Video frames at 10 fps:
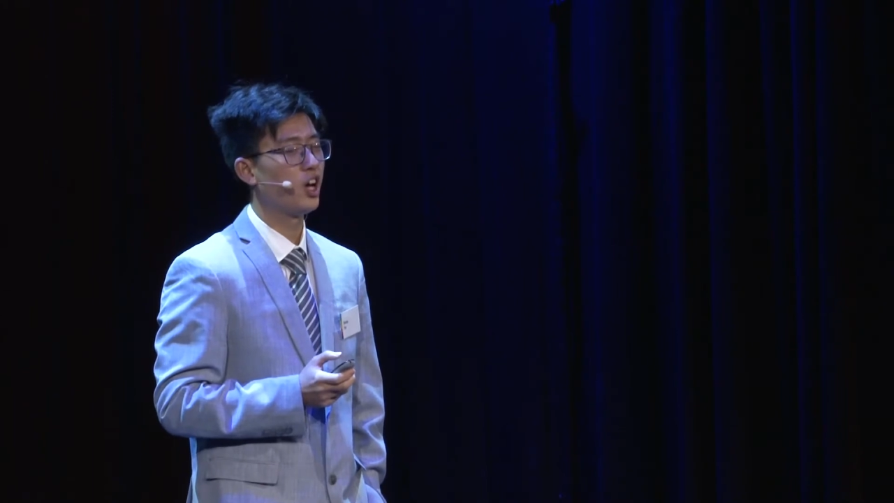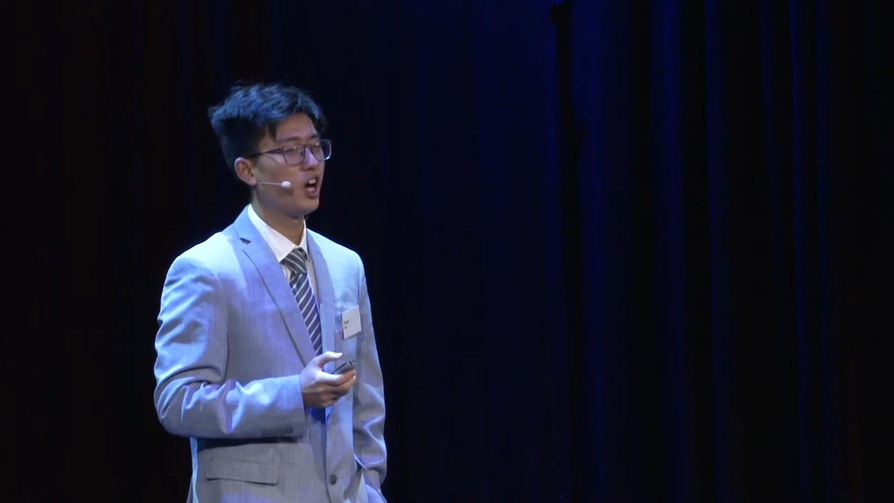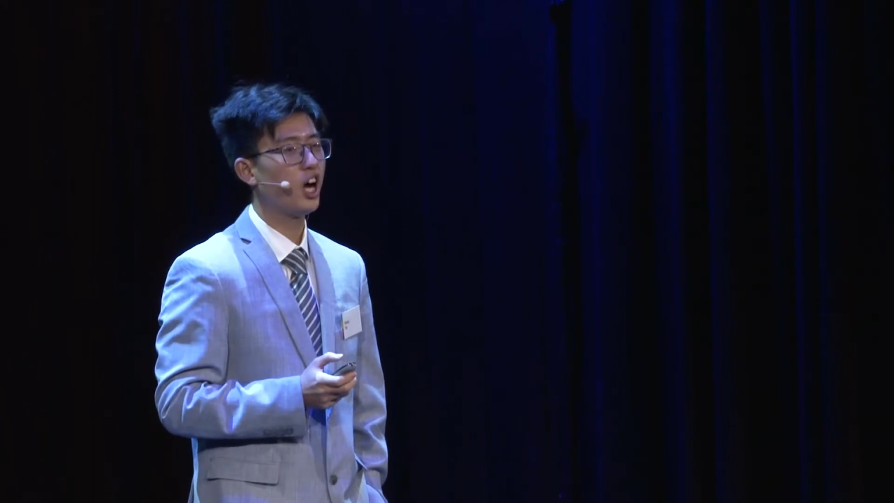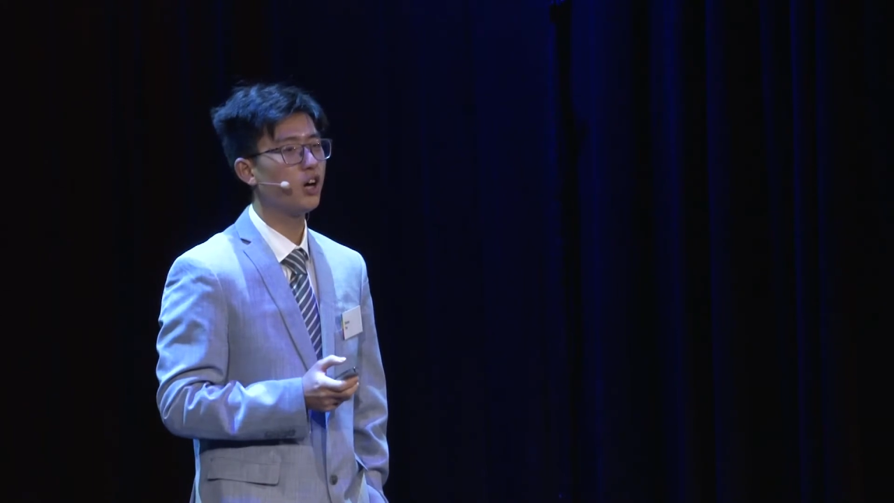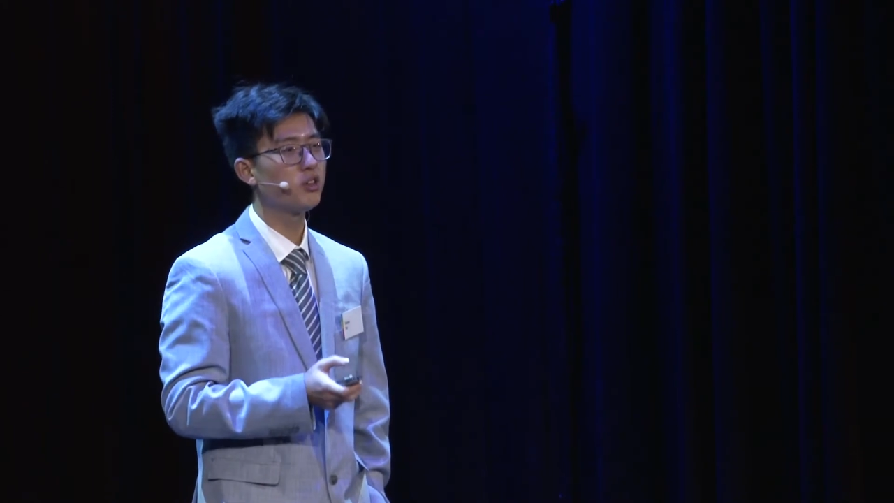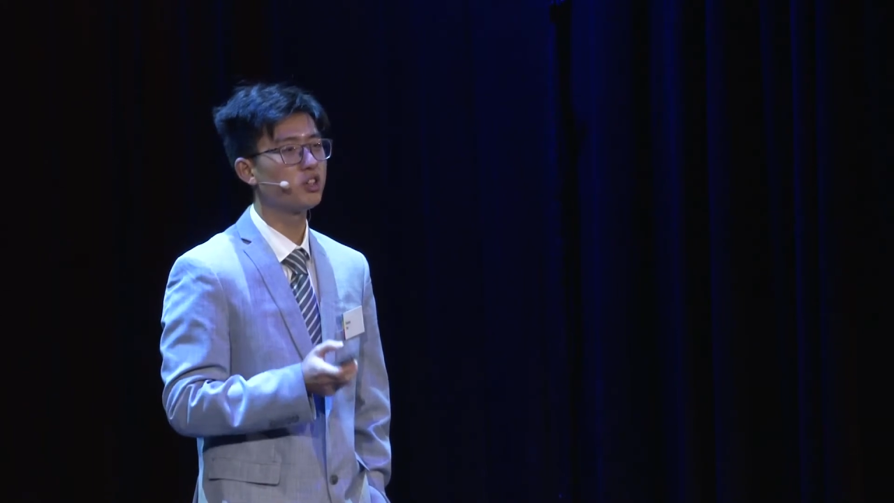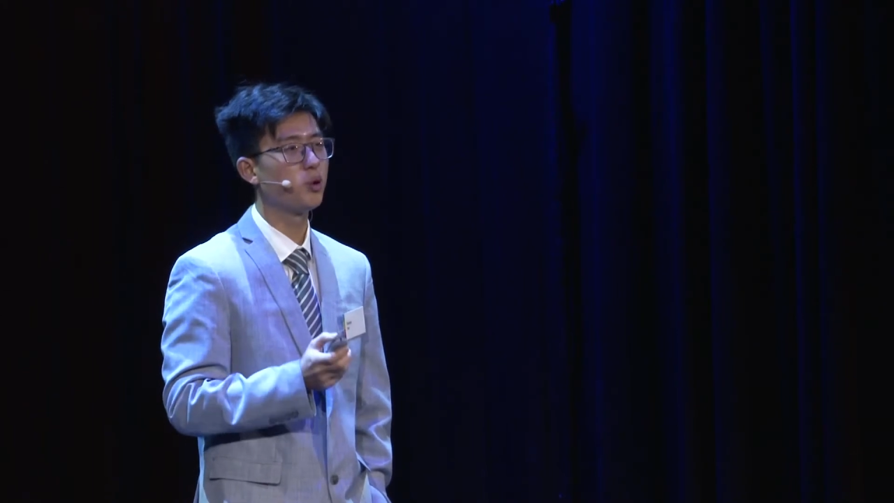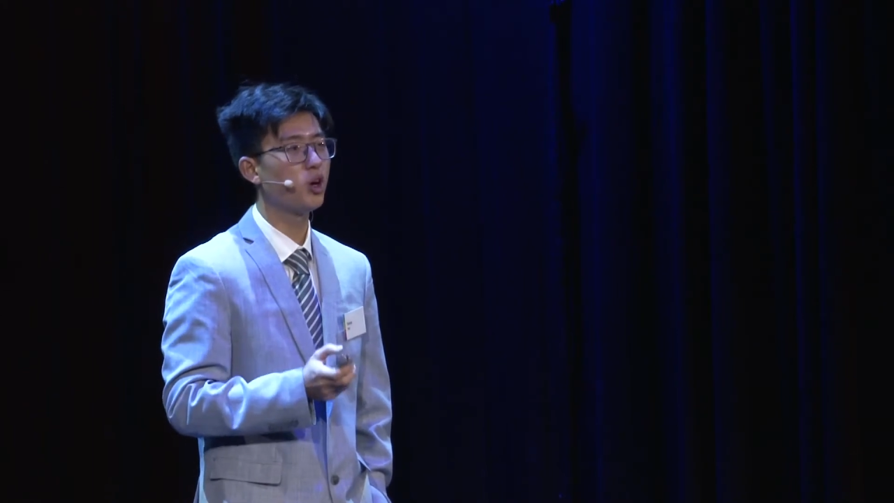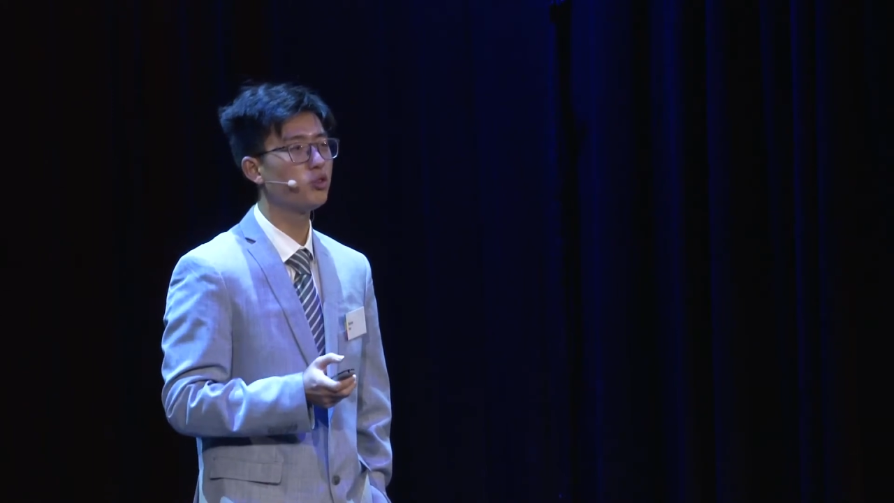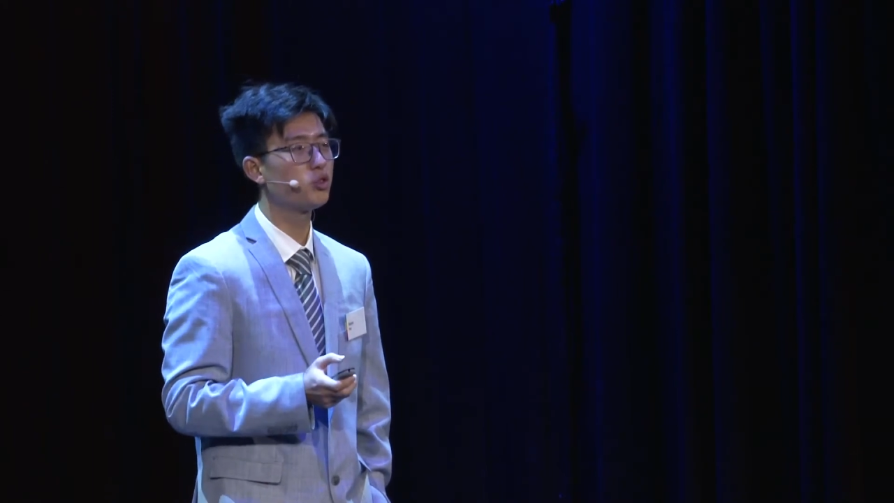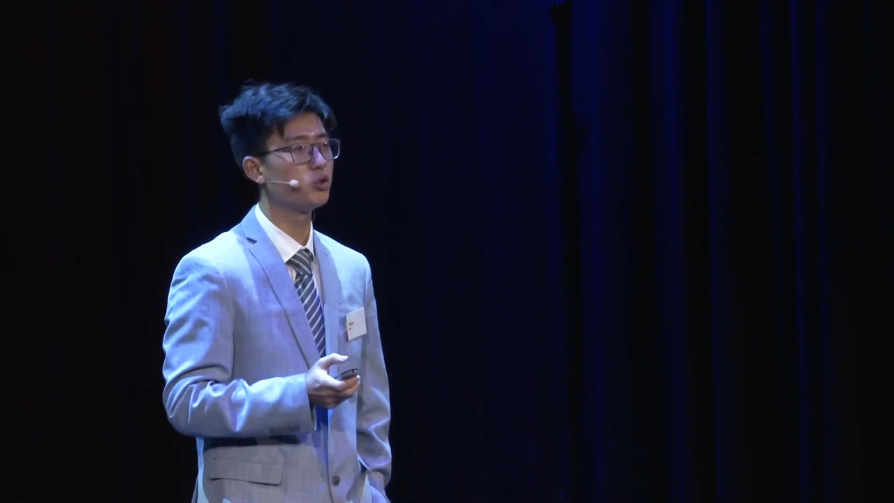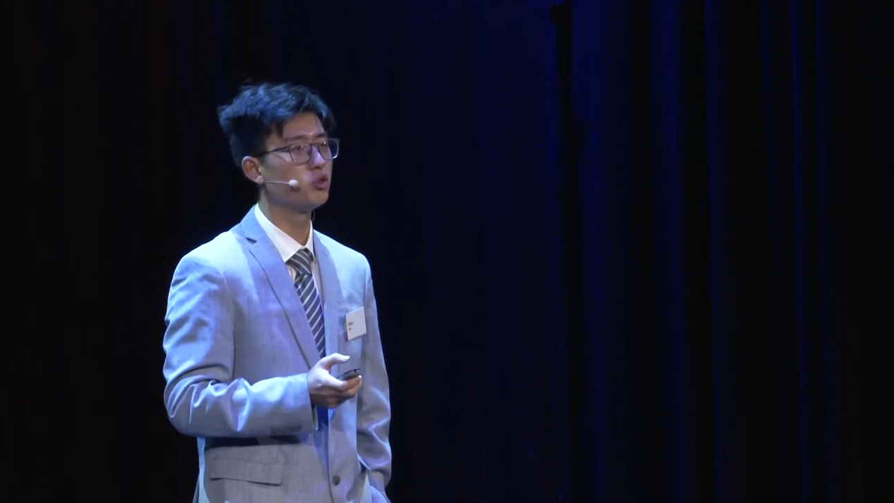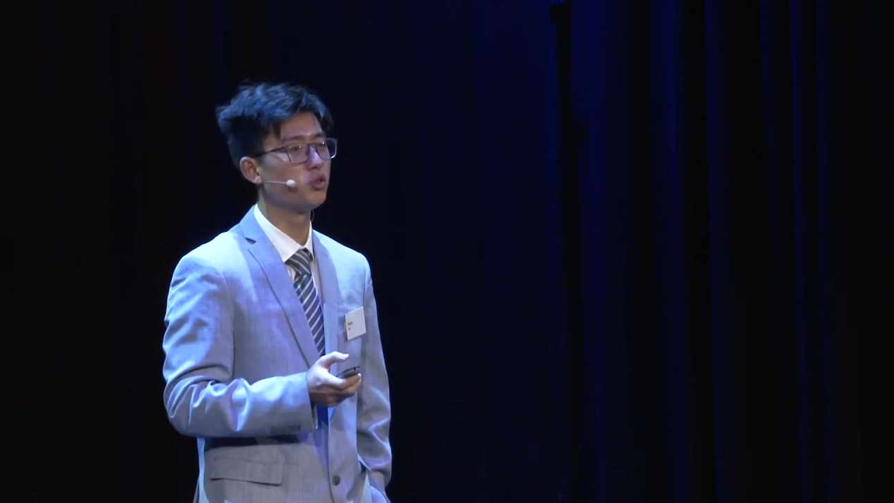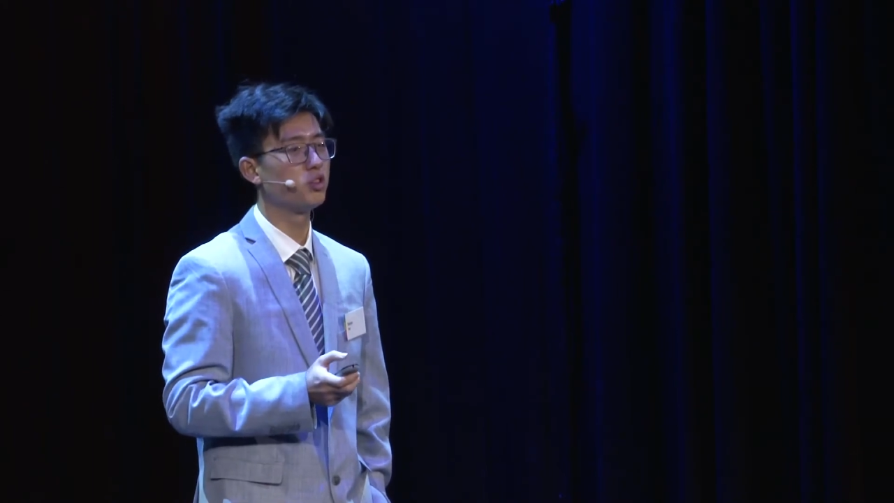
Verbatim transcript: How are we supposed to use